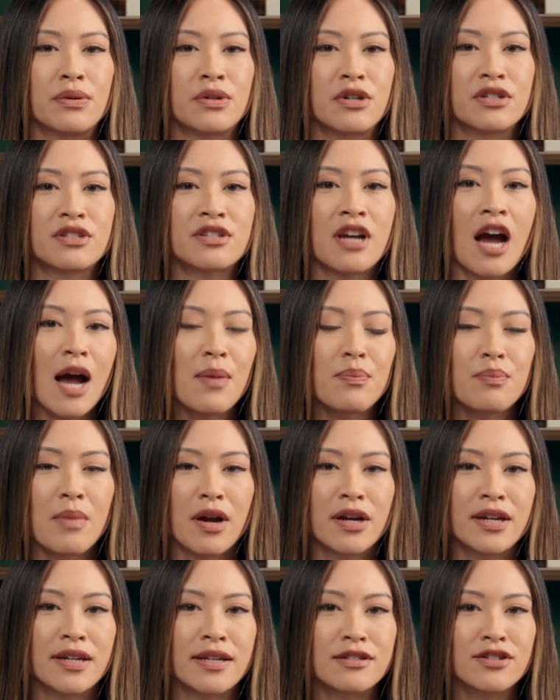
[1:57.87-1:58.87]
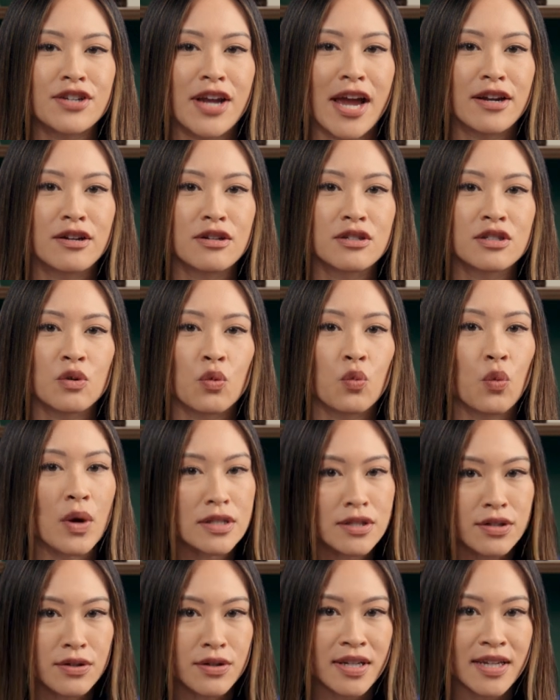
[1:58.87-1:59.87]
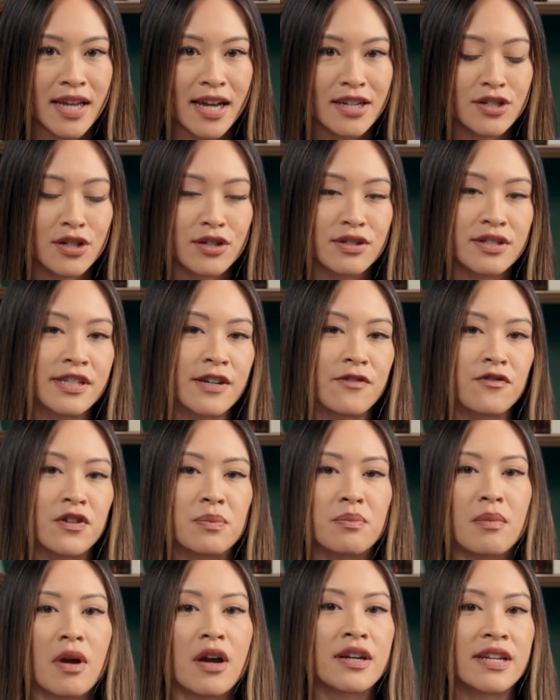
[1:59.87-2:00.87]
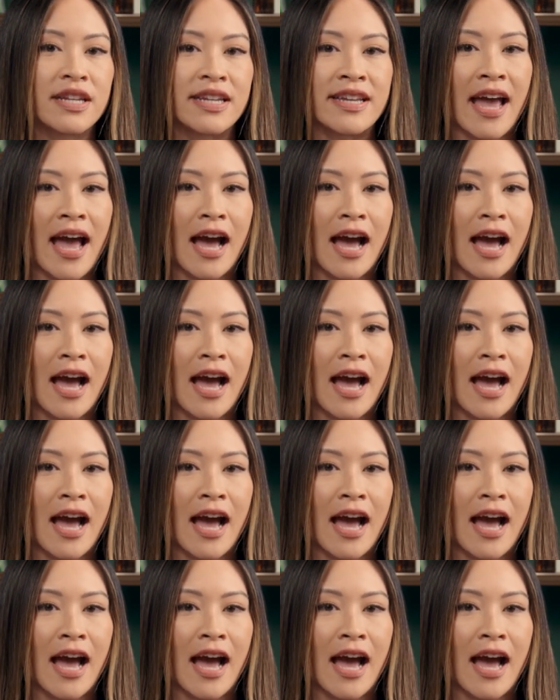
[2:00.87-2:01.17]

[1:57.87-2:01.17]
your top marketing channels once you connect your different marketing